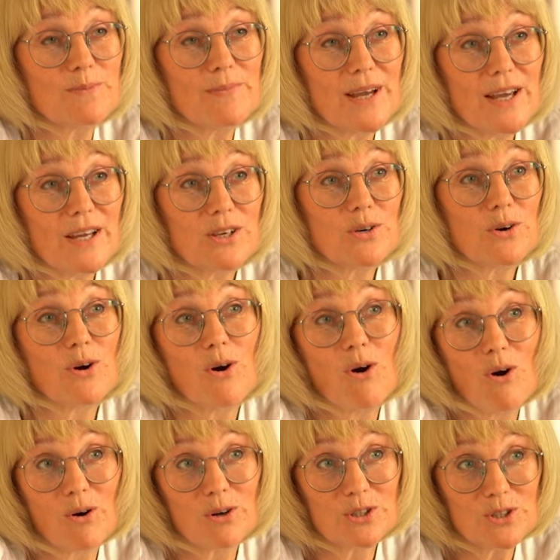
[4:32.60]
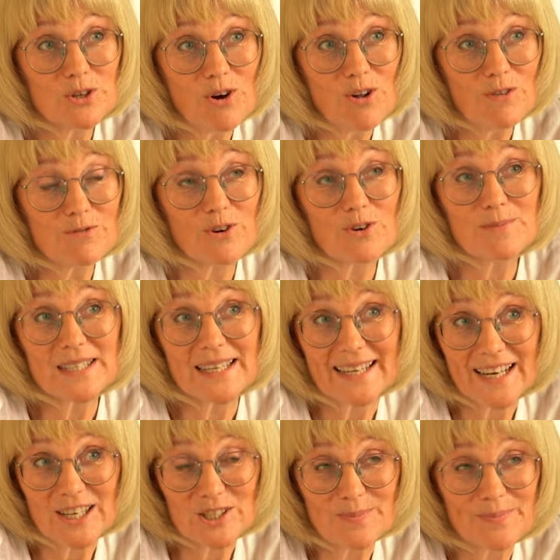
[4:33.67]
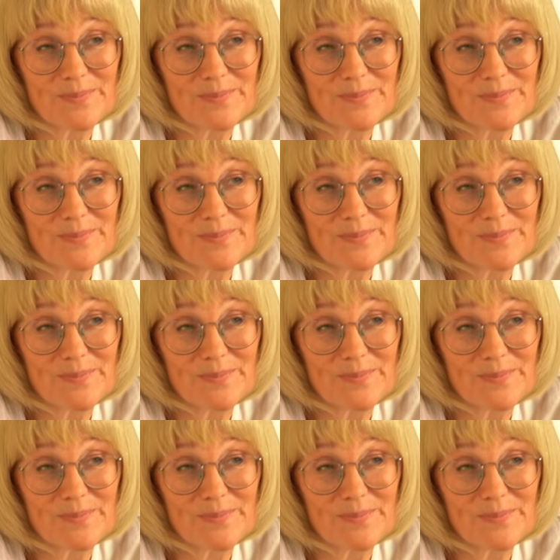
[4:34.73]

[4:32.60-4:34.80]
make your own doll from scratch.